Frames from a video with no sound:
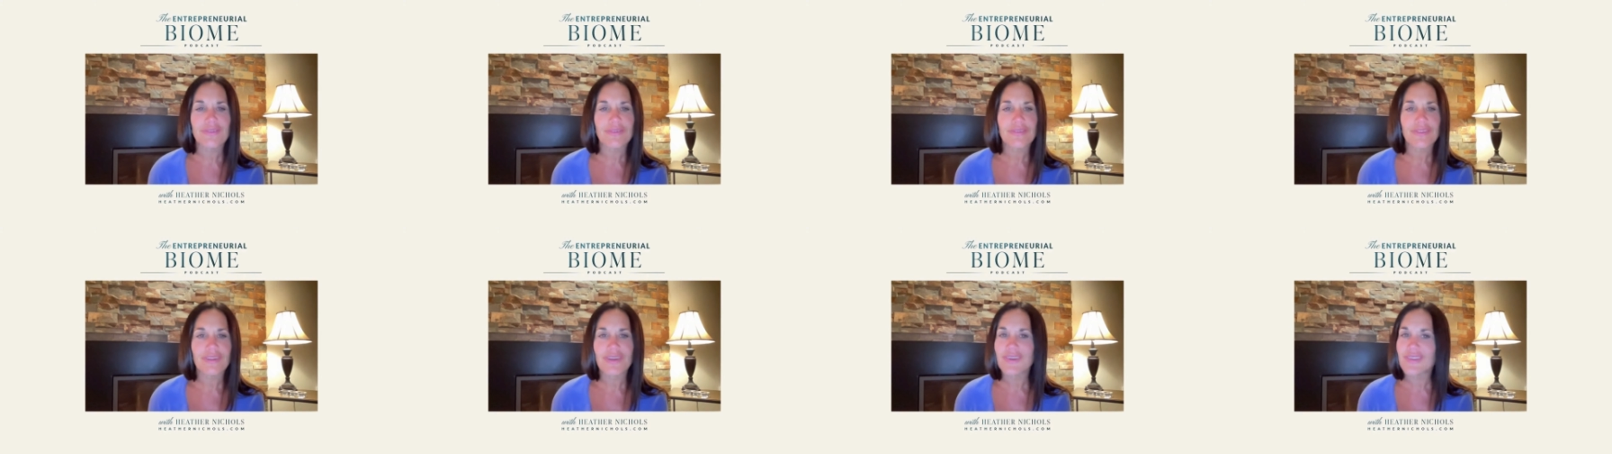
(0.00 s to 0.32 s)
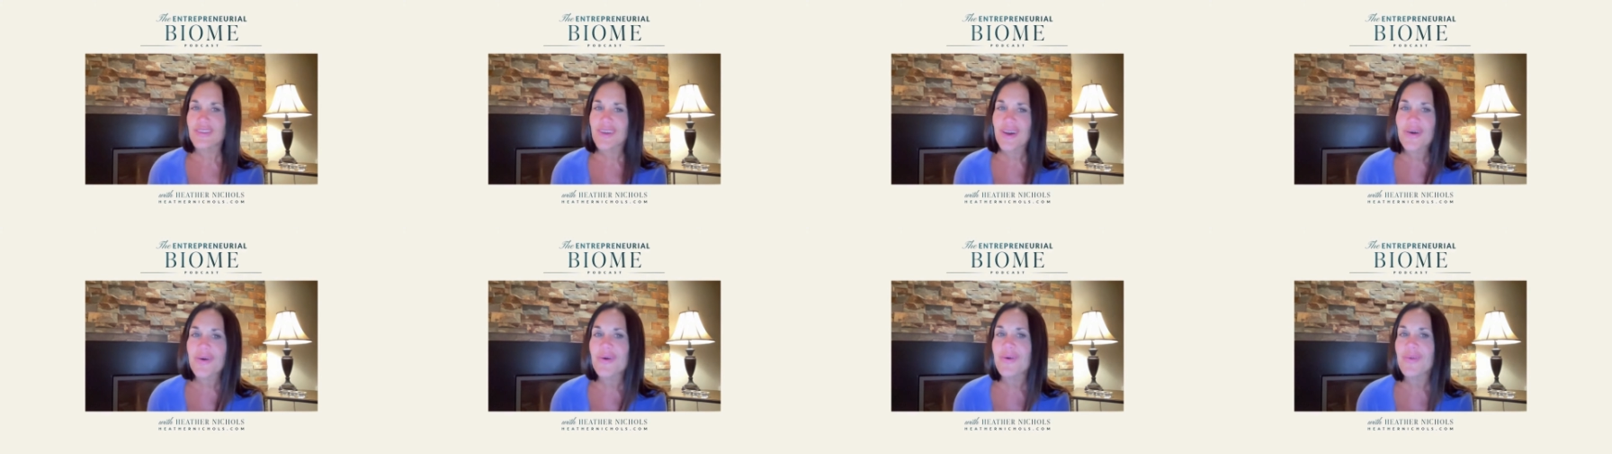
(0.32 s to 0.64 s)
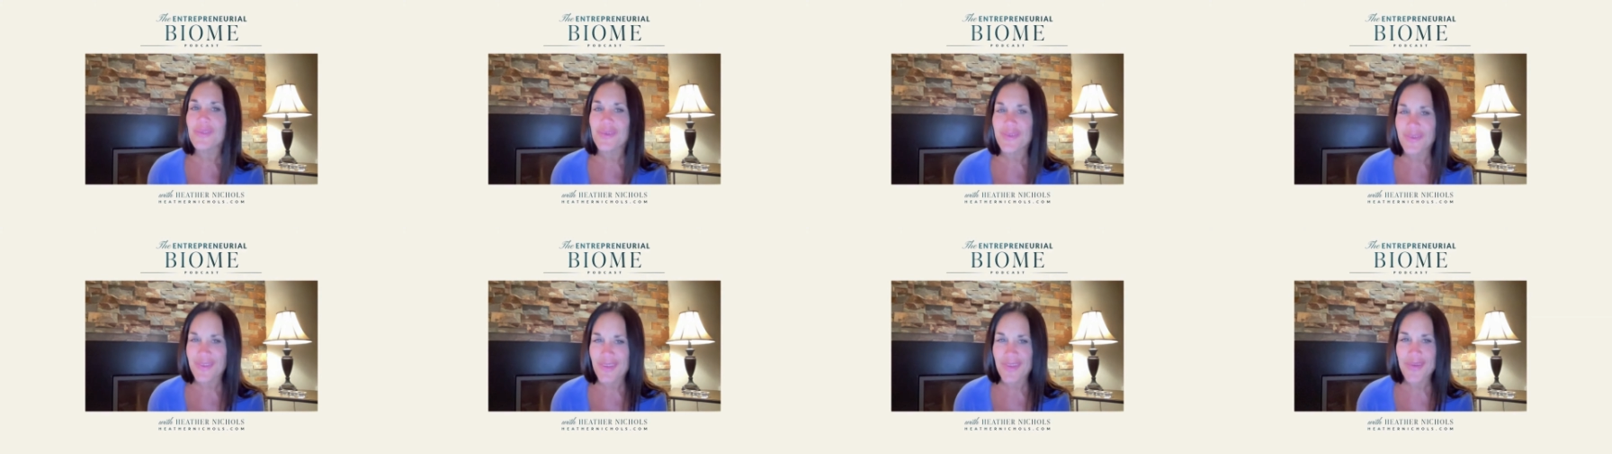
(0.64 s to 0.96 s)
No, you don't.
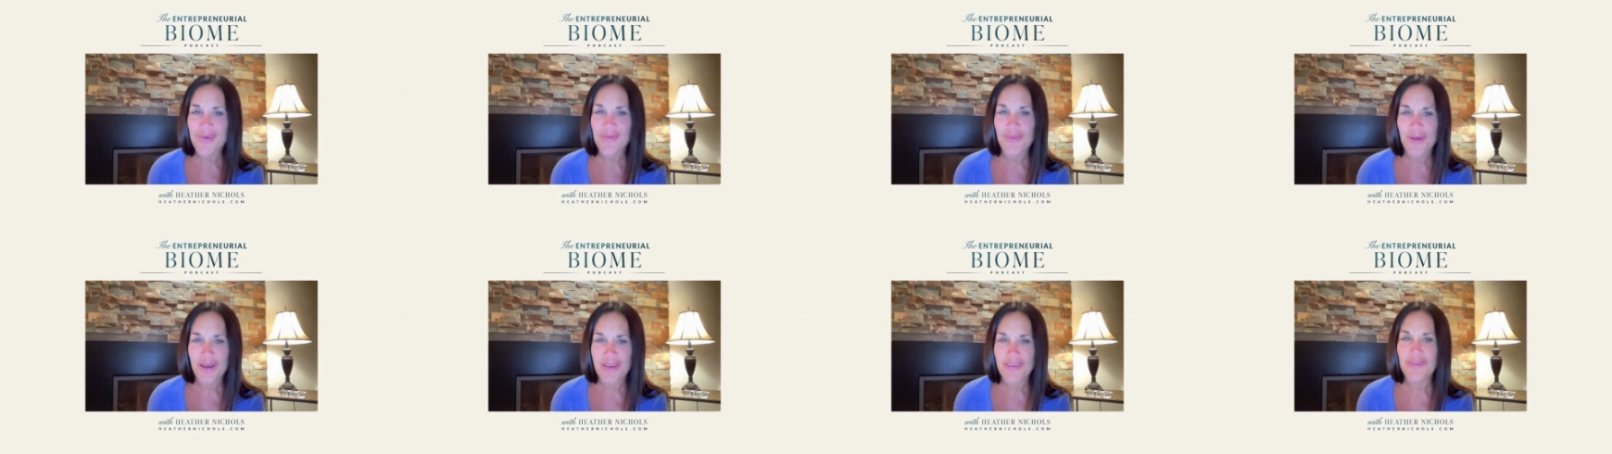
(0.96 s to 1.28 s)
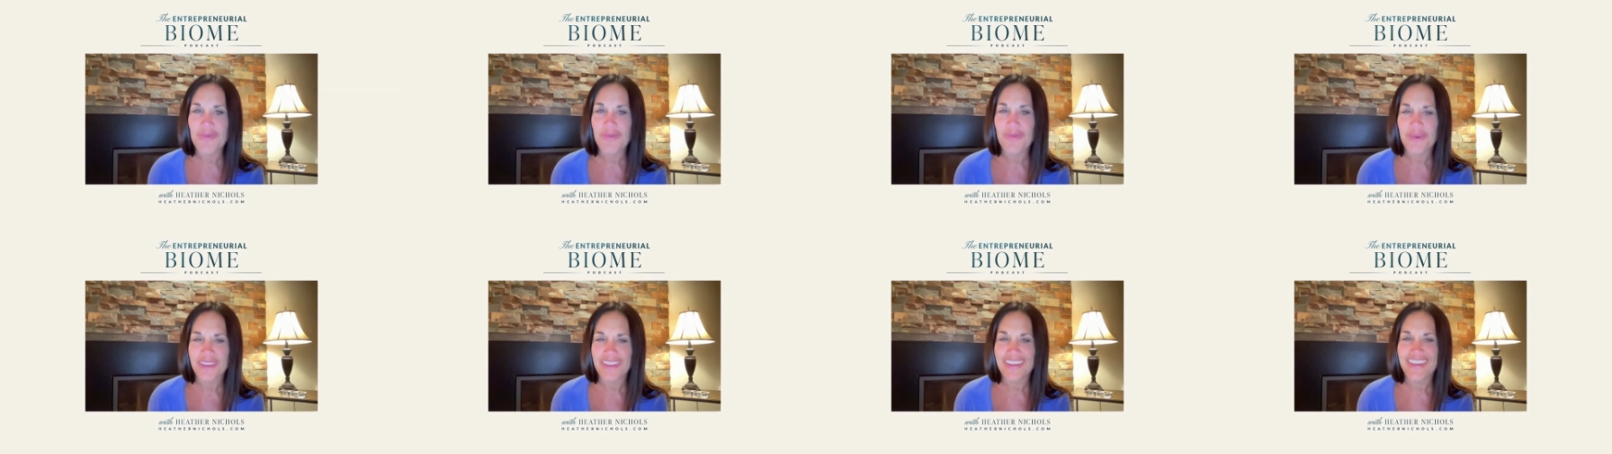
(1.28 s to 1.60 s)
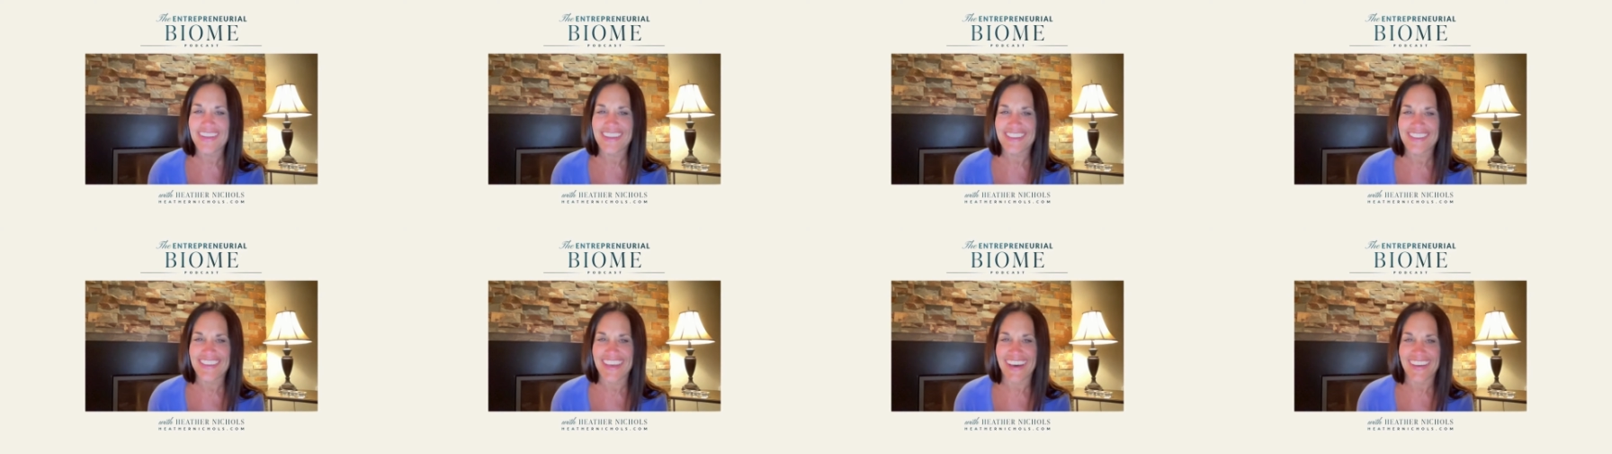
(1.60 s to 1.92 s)
There's other
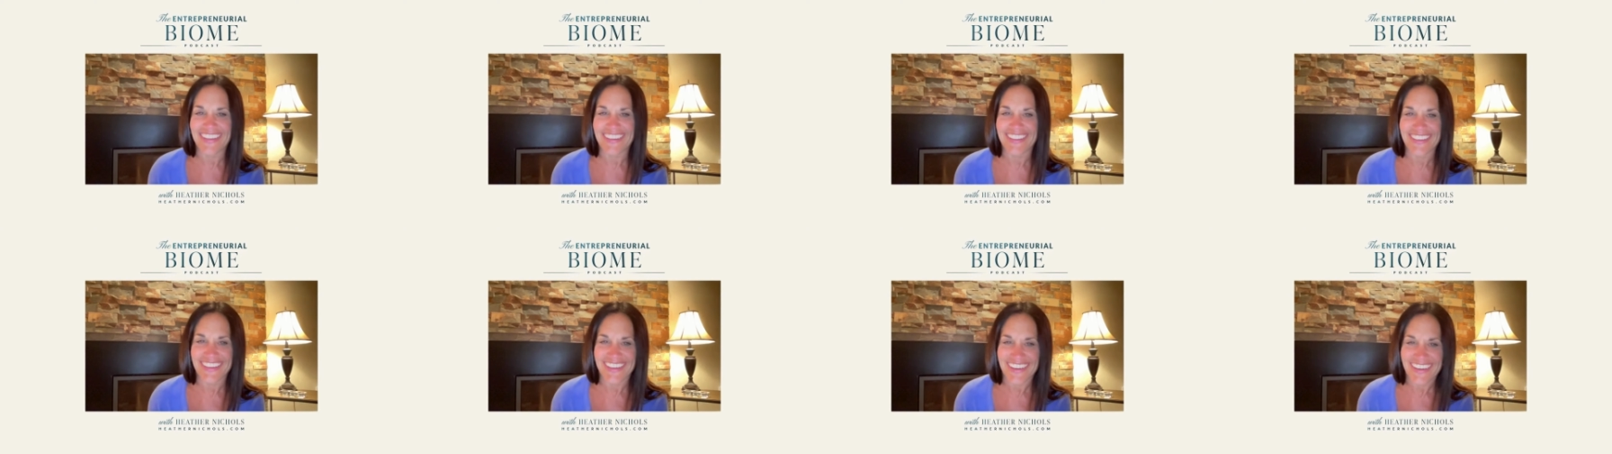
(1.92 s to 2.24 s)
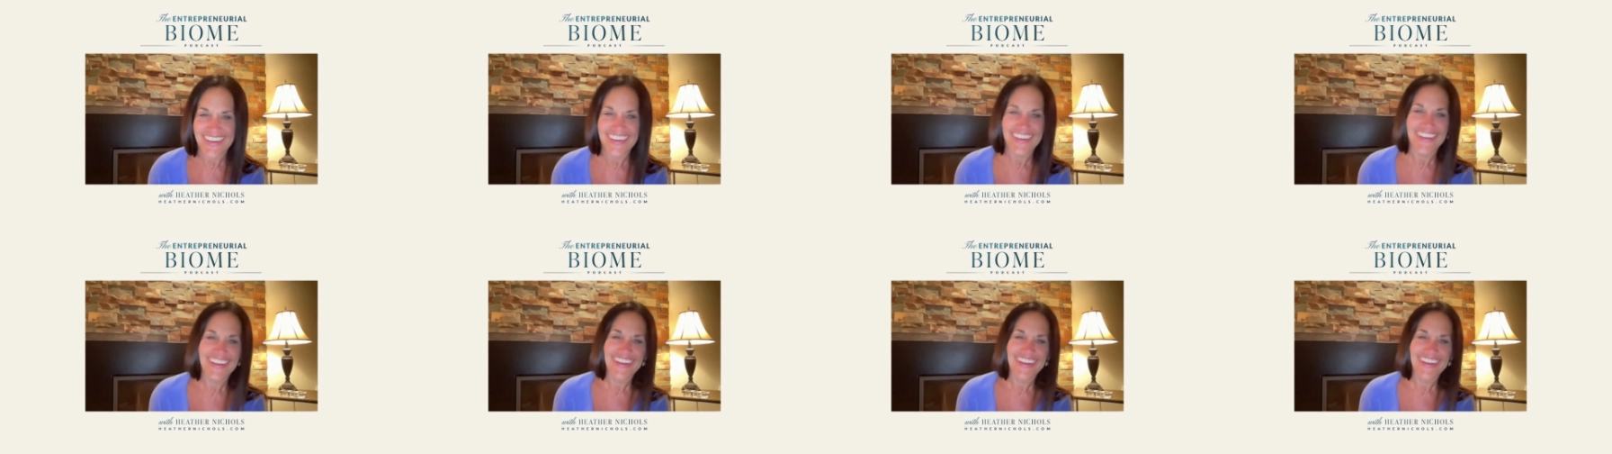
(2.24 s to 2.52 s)
possibilities out there.